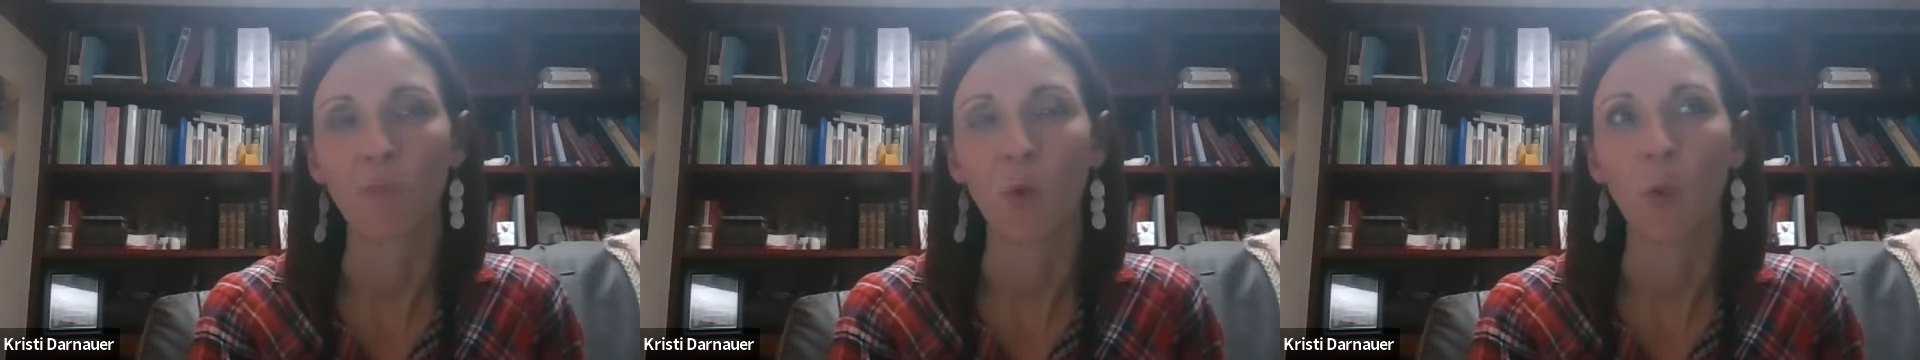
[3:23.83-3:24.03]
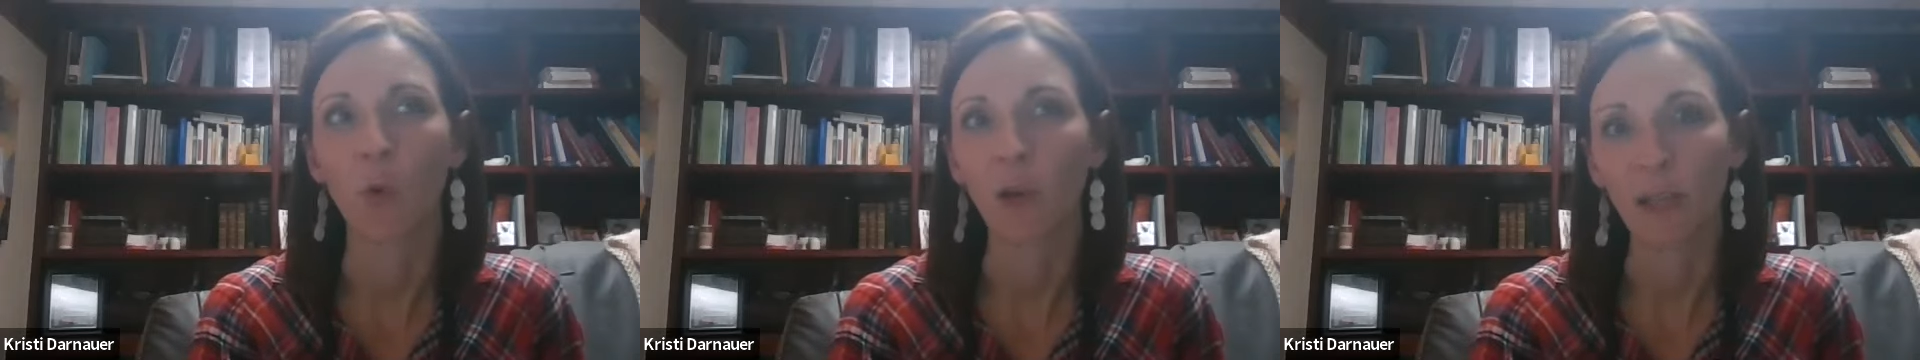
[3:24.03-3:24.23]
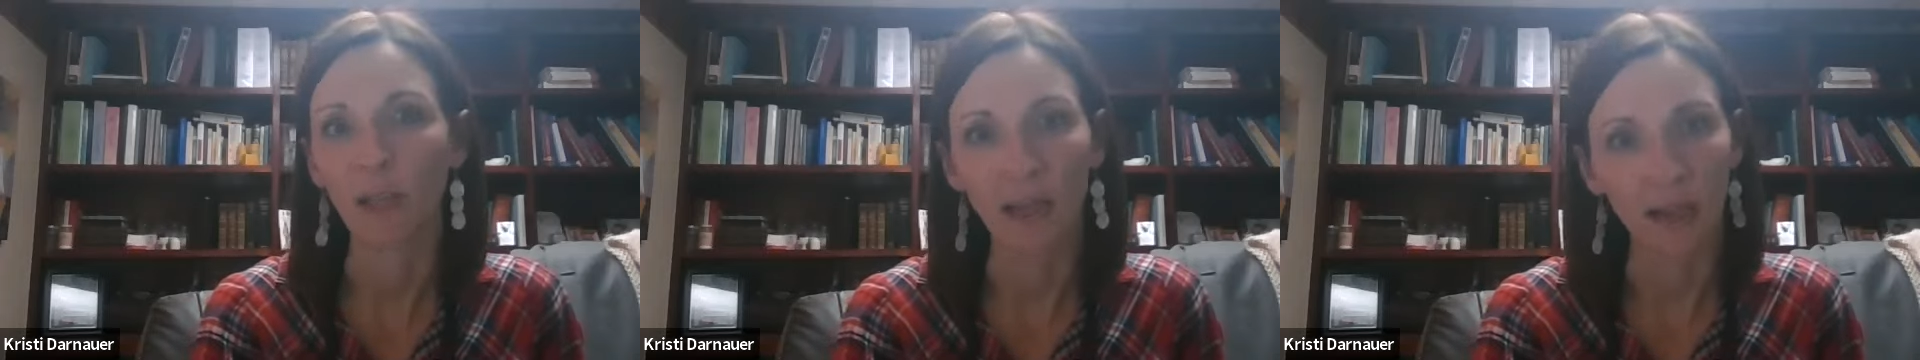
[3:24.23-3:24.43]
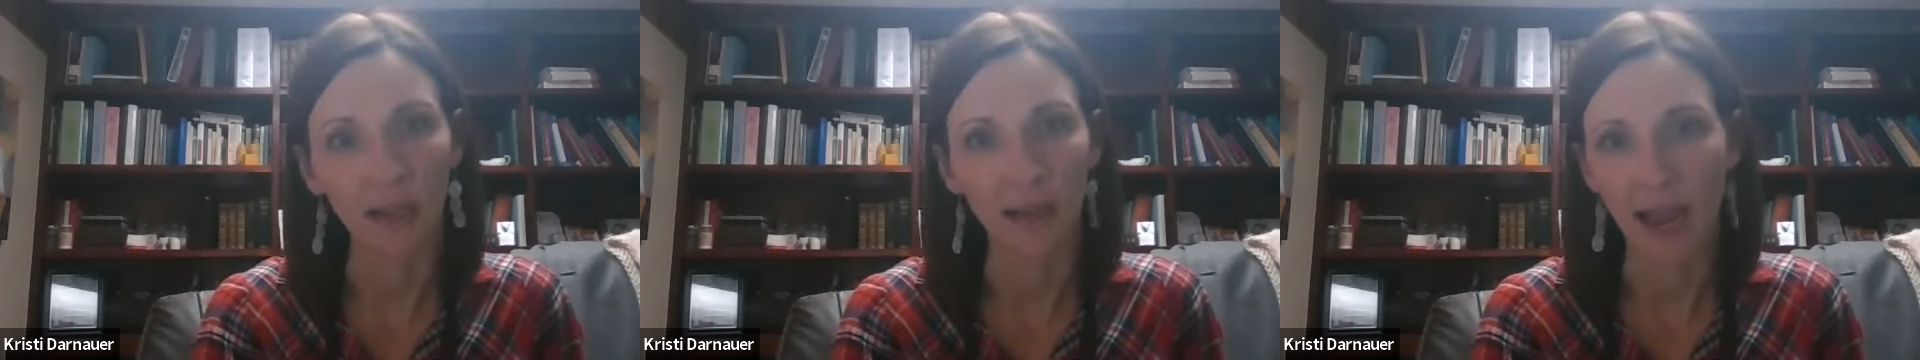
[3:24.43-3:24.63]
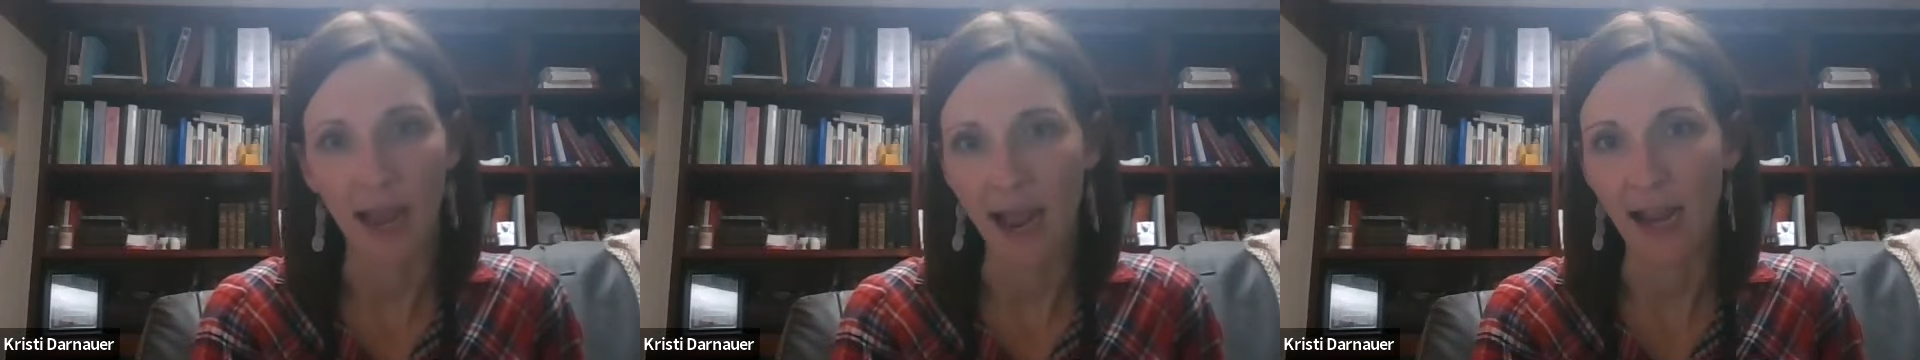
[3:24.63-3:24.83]
working
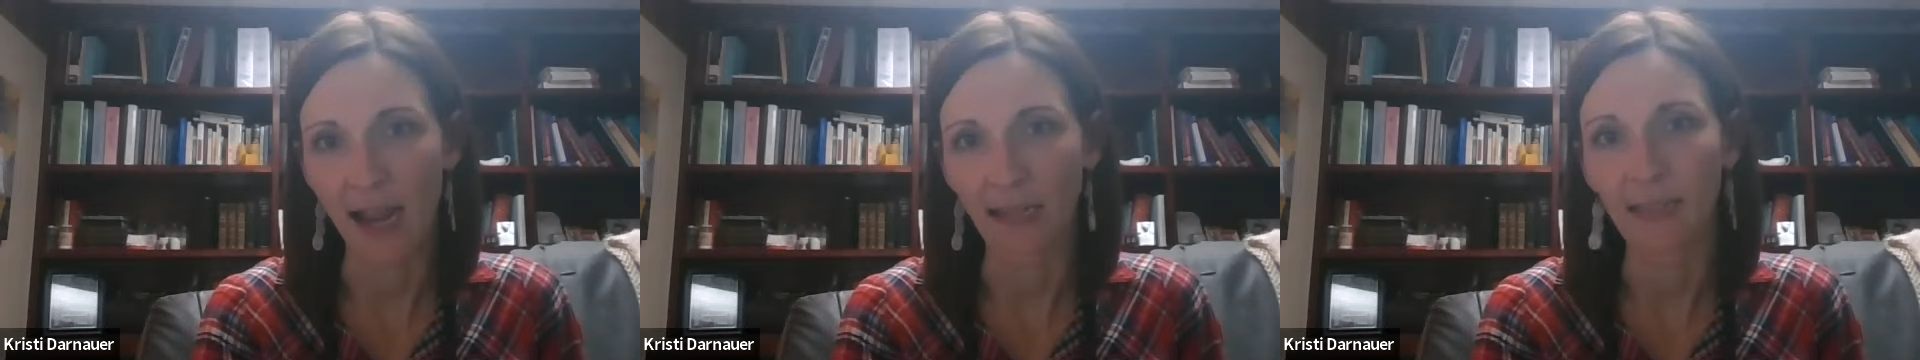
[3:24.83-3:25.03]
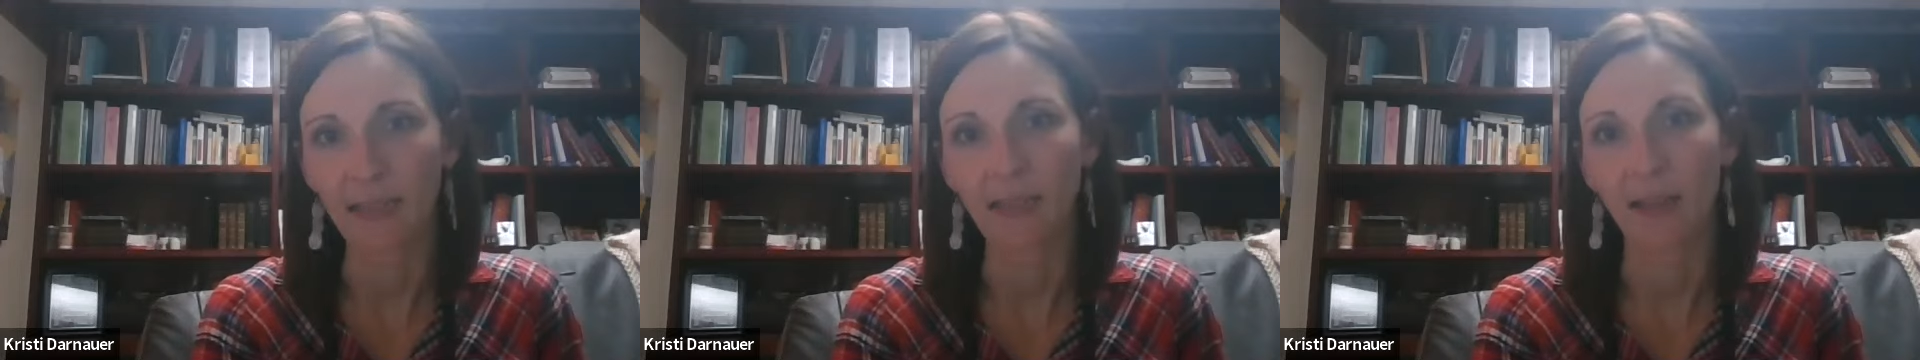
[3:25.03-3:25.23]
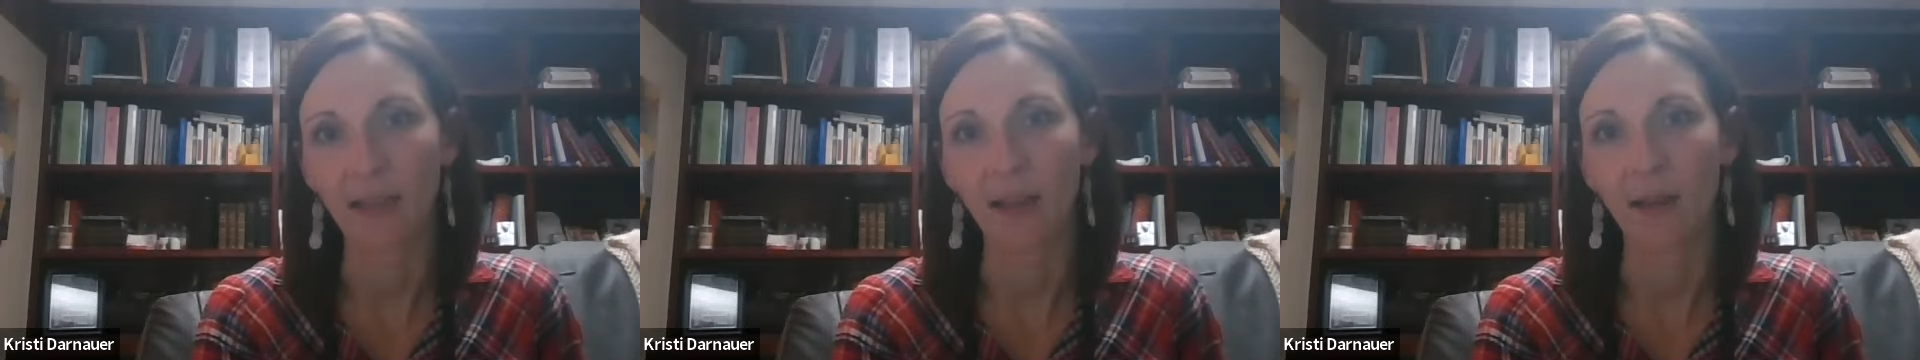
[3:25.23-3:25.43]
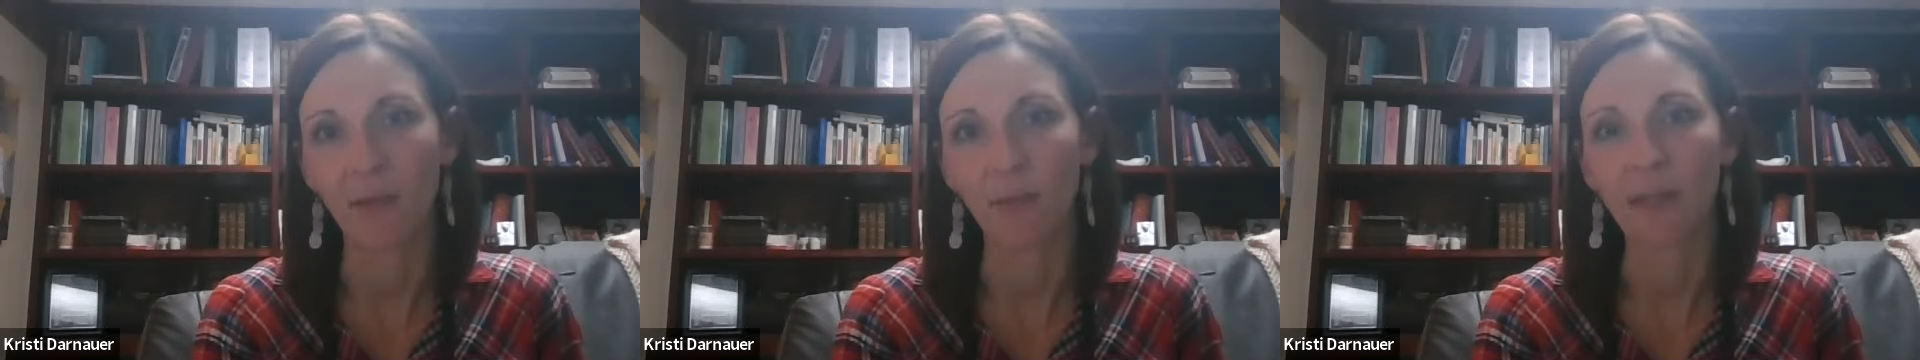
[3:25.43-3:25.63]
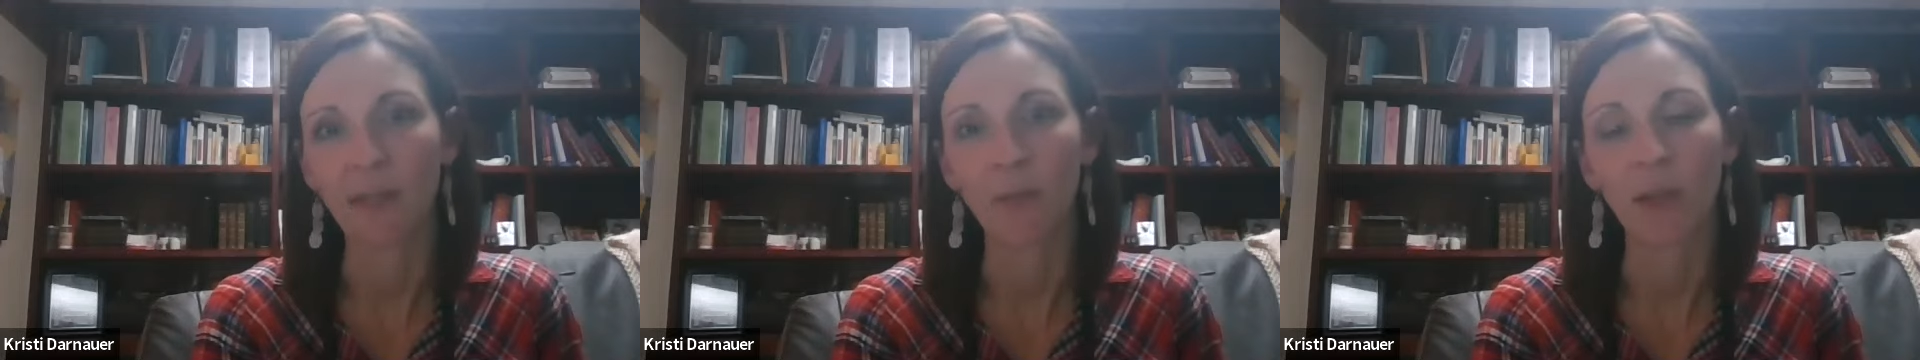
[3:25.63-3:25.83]
class,
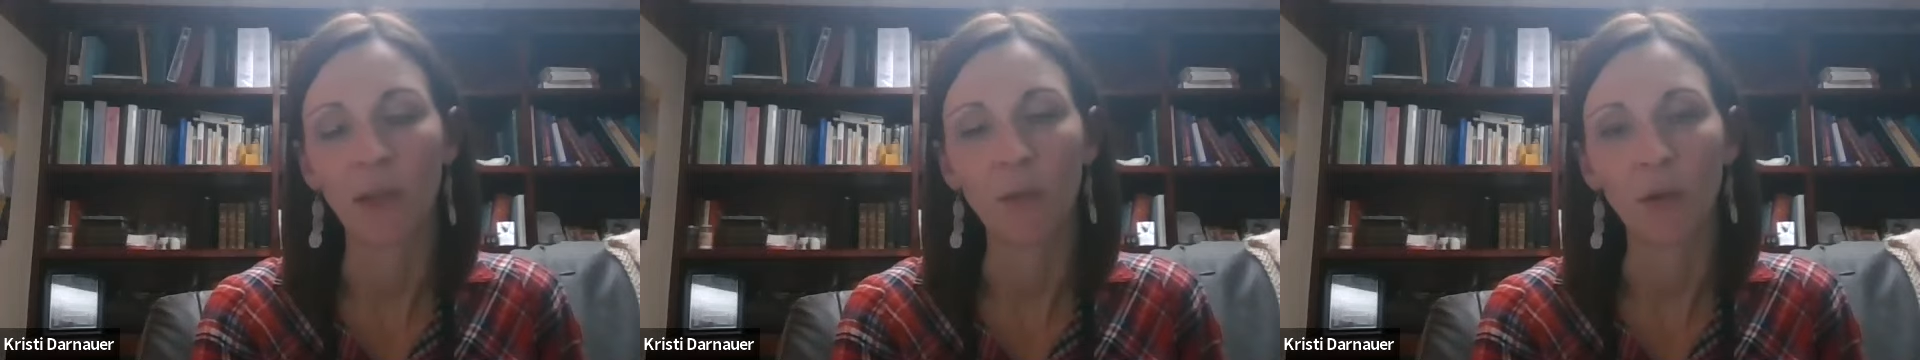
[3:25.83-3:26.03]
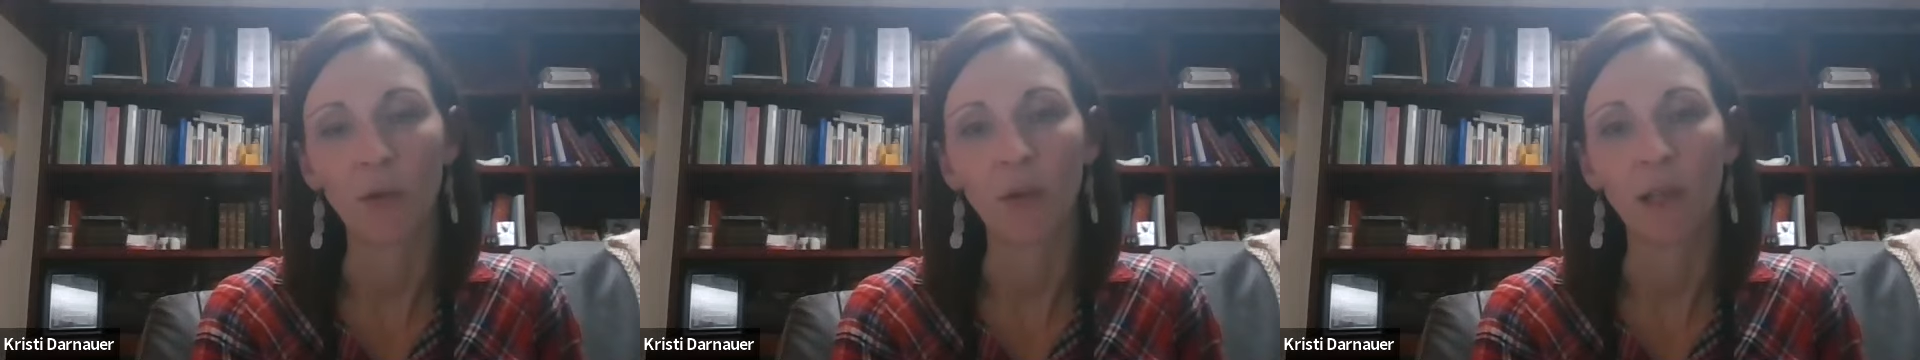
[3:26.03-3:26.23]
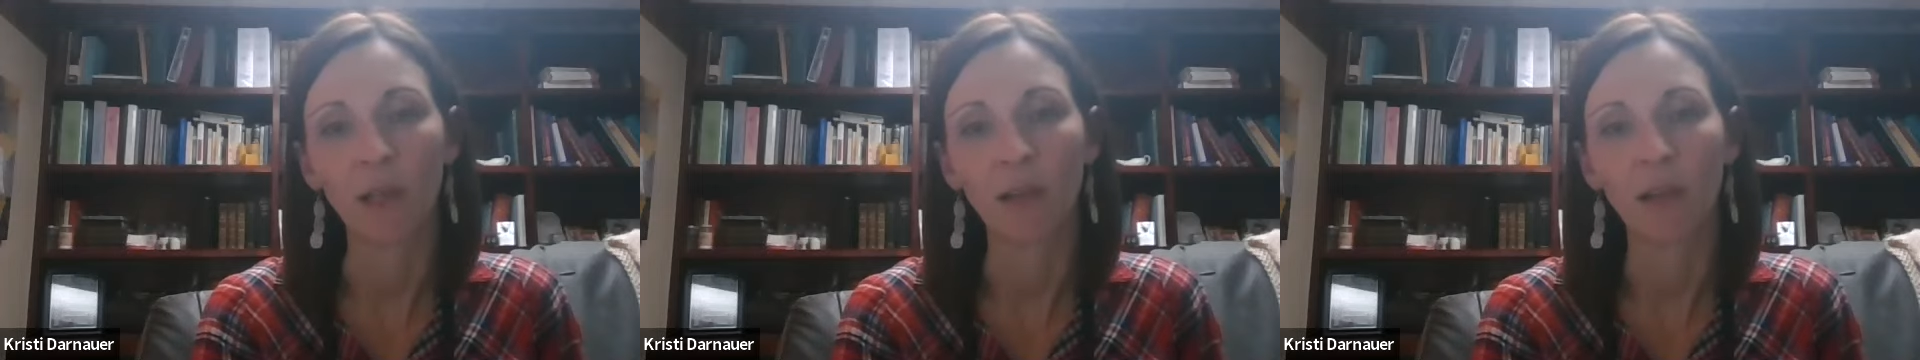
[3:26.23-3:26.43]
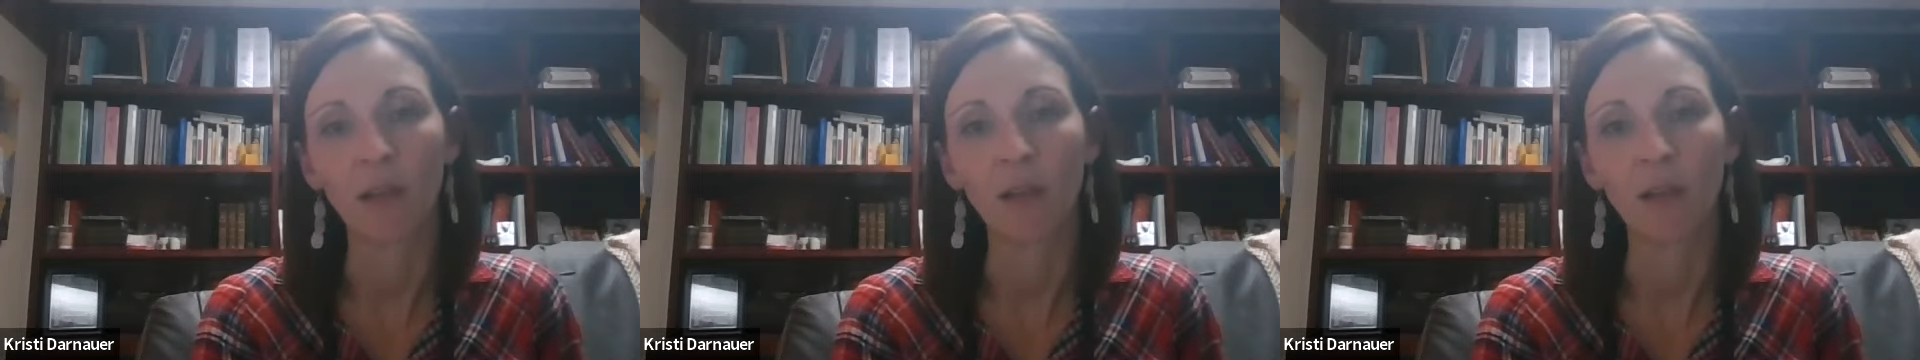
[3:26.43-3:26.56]
some immigrant